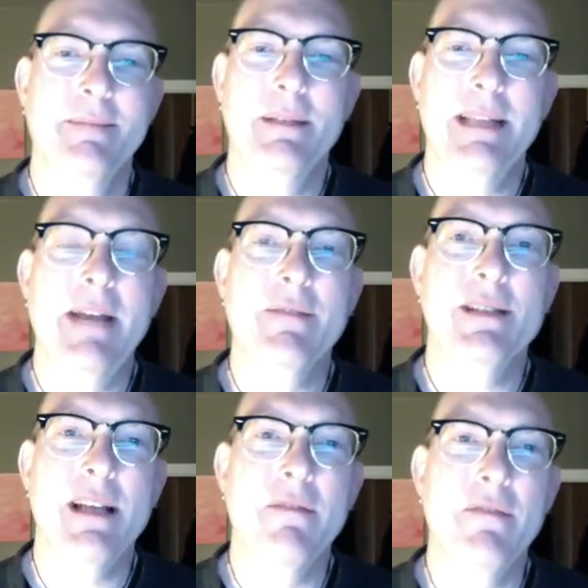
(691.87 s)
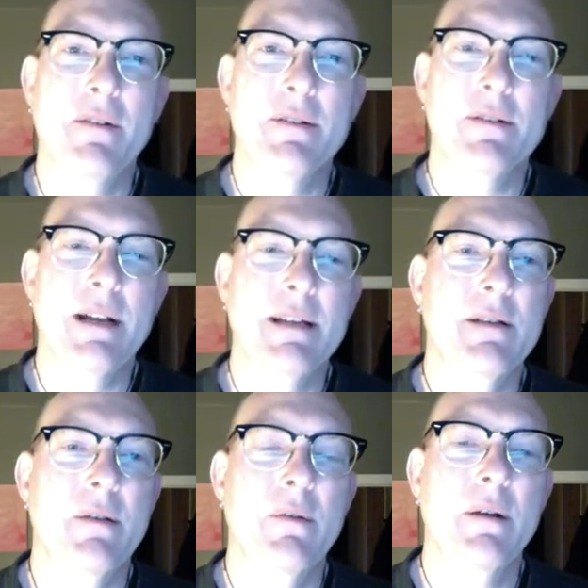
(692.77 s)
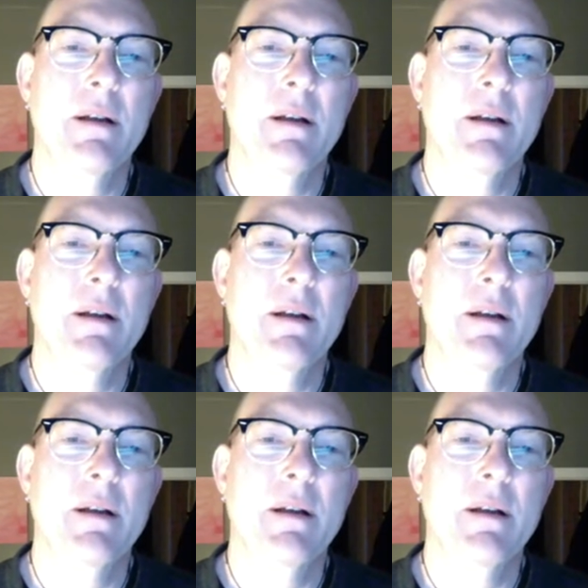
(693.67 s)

but they have cell phones, right? So